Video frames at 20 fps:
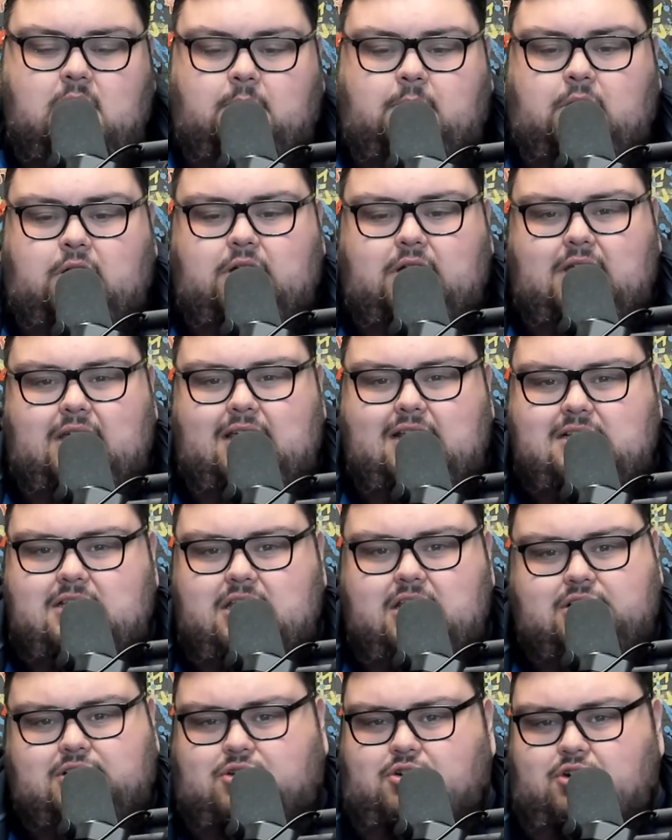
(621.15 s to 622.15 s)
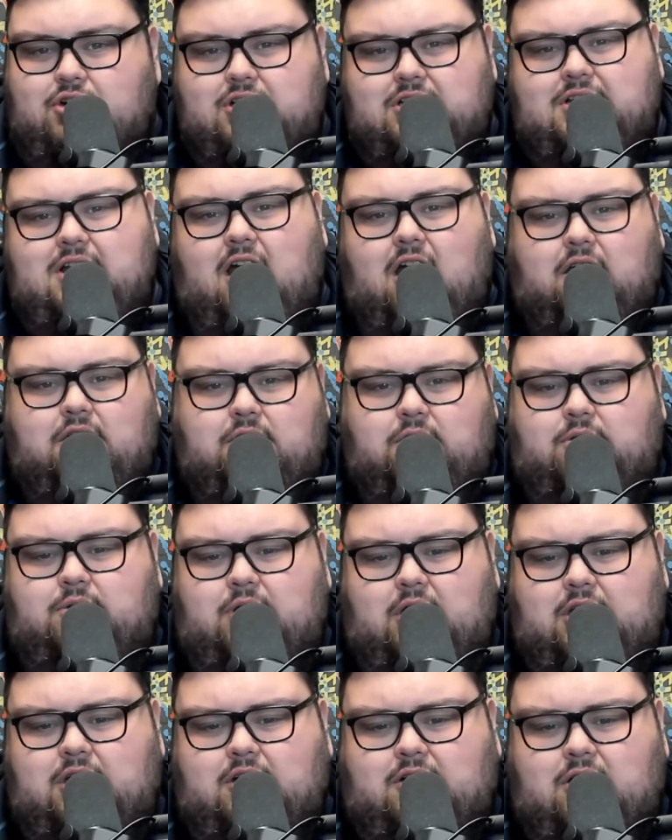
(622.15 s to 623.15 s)
but is he as good as
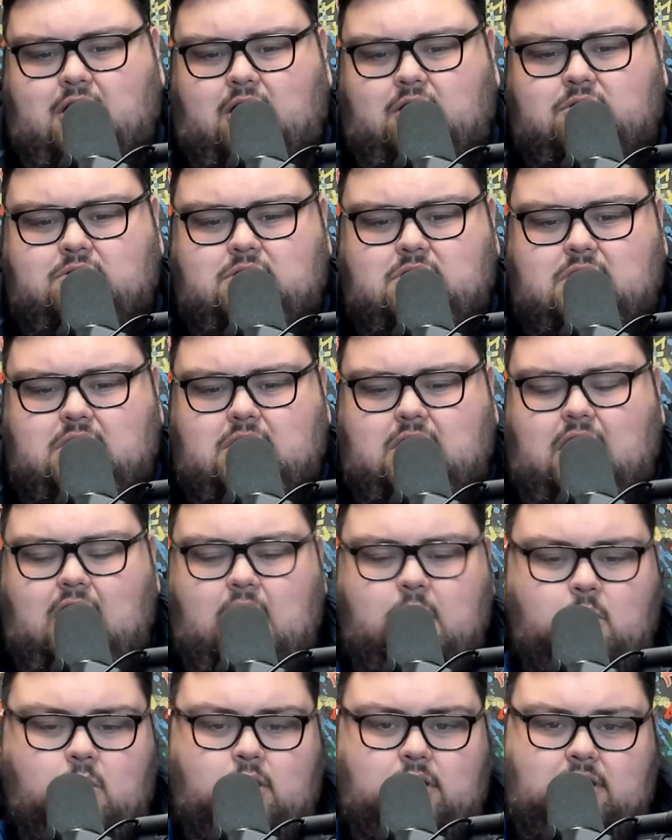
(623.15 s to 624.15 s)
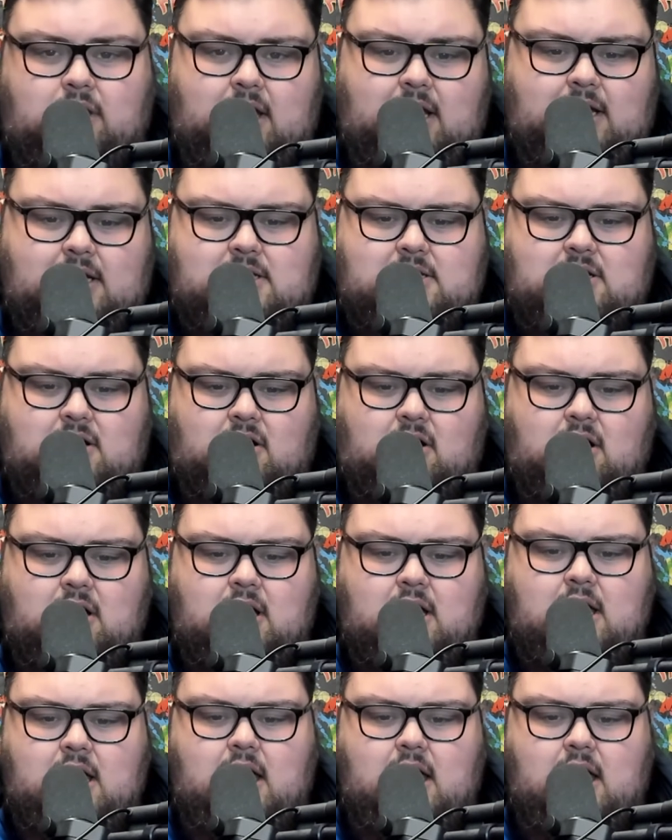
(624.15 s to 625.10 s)
Narkun on the ground? I wouldn't think so.